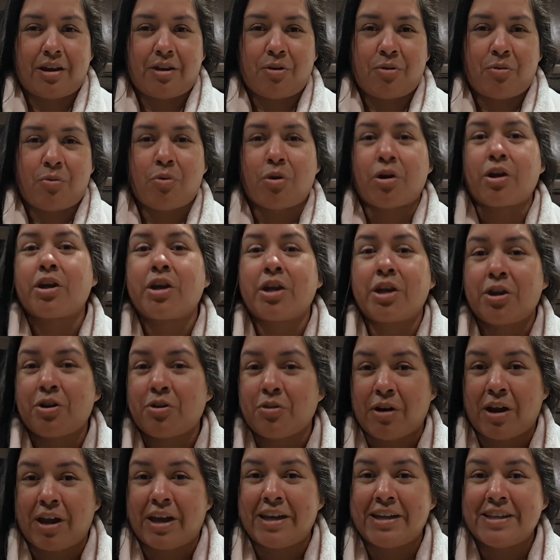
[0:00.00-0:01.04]
working
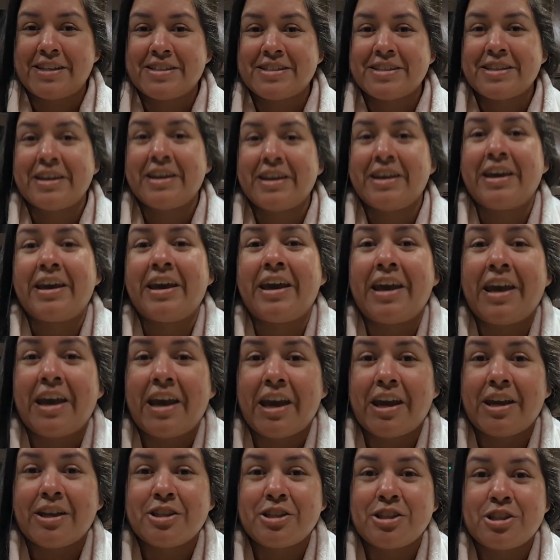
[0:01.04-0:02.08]
great.
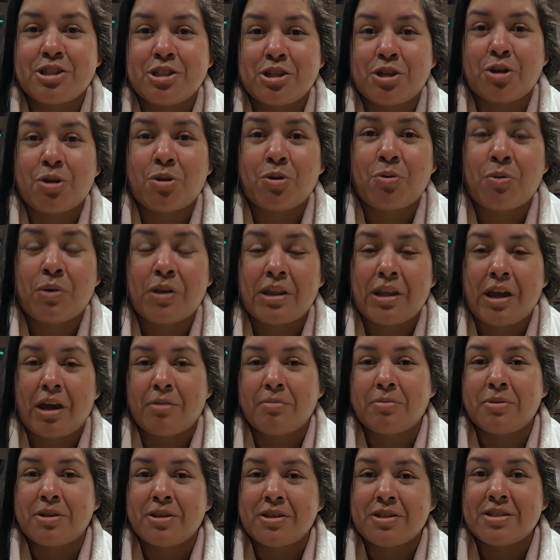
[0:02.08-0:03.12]
And so with that
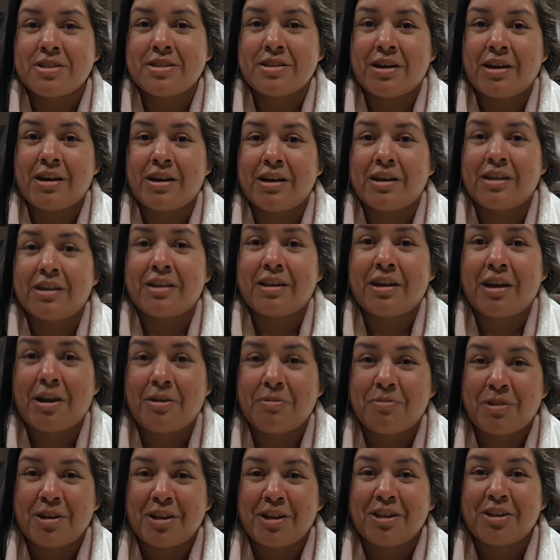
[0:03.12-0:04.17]
being said, I'm
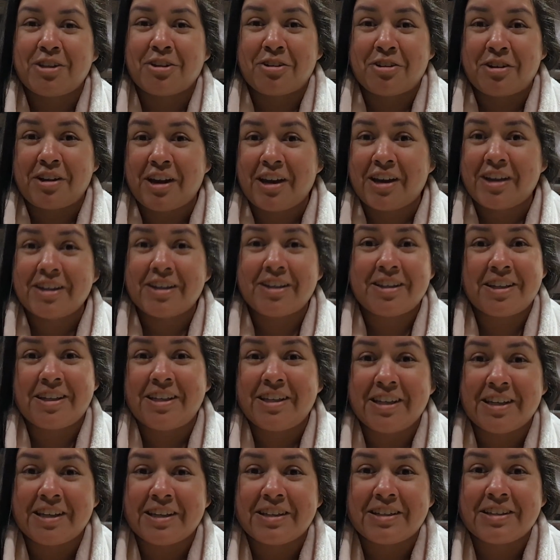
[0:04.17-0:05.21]
gonna learn how to clean
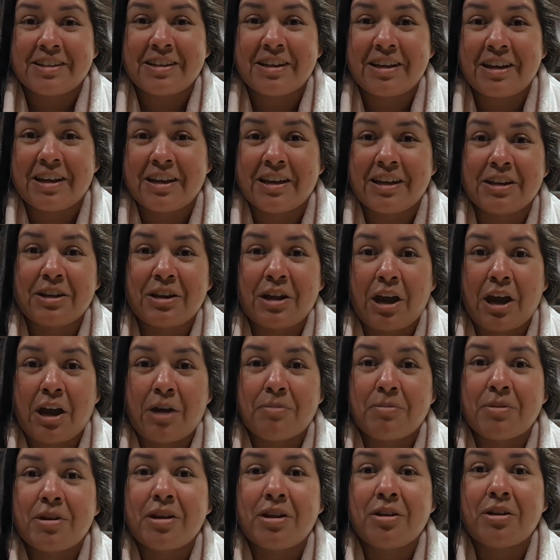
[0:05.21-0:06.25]
it, and I'm
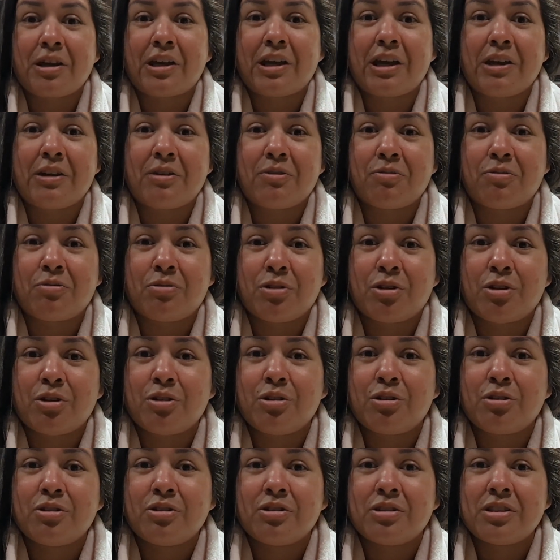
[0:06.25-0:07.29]
gonna get
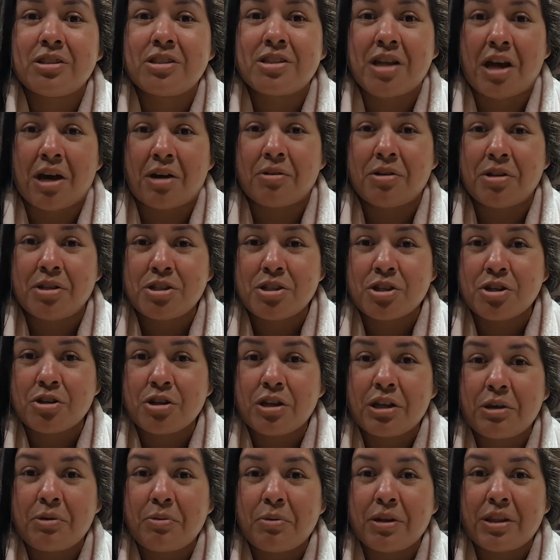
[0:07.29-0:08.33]
real down and
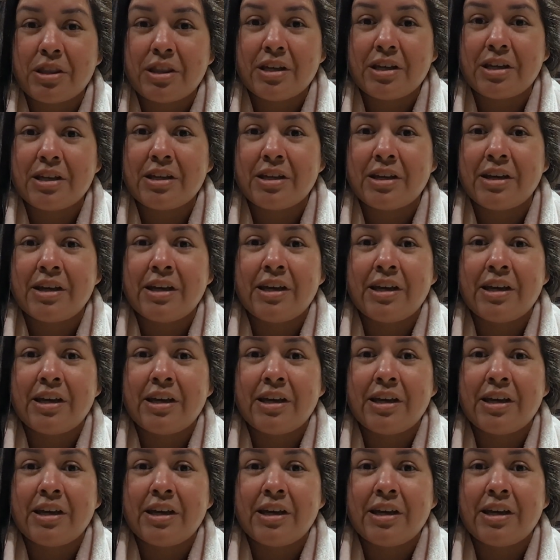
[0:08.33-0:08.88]
dirty with it.